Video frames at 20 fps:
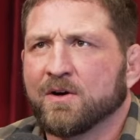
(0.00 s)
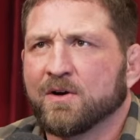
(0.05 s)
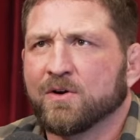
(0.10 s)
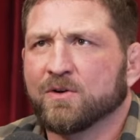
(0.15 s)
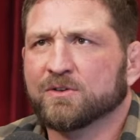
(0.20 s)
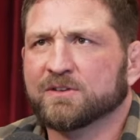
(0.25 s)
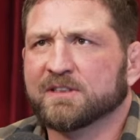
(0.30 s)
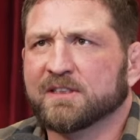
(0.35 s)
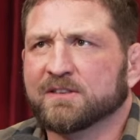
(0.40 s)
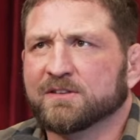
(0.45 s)

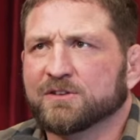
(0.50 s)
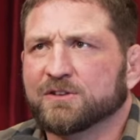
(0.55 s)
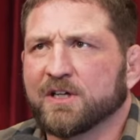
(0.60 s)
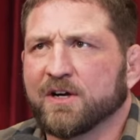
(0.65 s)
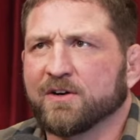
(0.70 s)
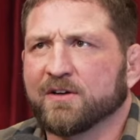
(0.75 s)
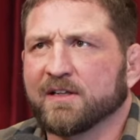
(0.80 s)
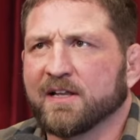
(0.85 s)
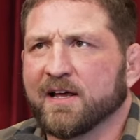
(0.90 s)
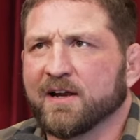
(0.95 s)
Who's it?
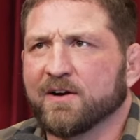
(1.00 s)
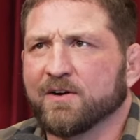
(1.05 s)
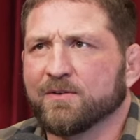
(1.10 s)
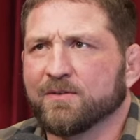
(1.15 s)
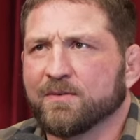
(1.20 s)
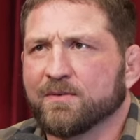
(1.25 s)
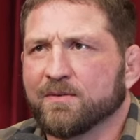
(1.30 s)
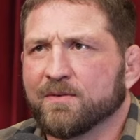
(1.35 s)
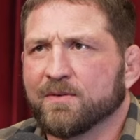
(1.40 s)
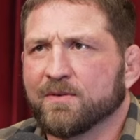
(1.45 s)
Jared
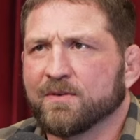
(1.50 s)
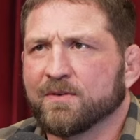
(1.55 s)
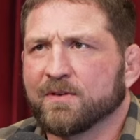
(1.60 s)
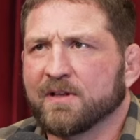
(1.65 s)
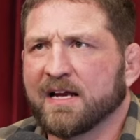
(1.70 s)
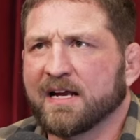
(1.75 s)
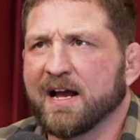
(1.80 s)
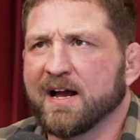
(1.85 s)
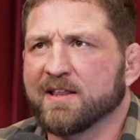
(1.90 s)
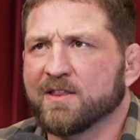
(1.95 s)
Leto,
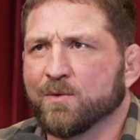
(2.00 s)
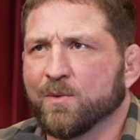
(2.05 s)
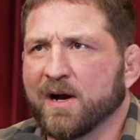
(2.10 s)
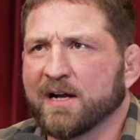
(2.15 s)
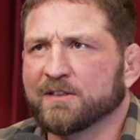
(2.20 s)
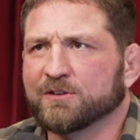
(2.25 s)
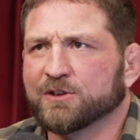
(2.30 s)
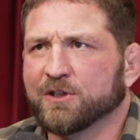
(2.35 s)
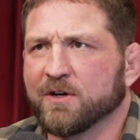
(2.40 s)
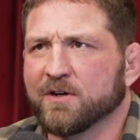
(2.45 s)
that guy in the
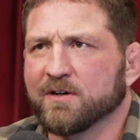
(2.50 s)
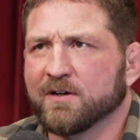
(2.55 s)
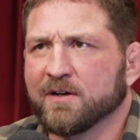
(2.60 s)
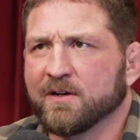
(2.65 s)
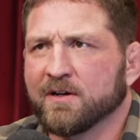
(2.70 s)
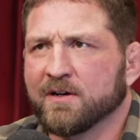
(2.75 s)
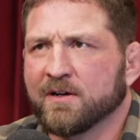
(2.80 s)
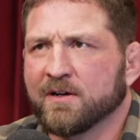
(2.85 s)
white shirt.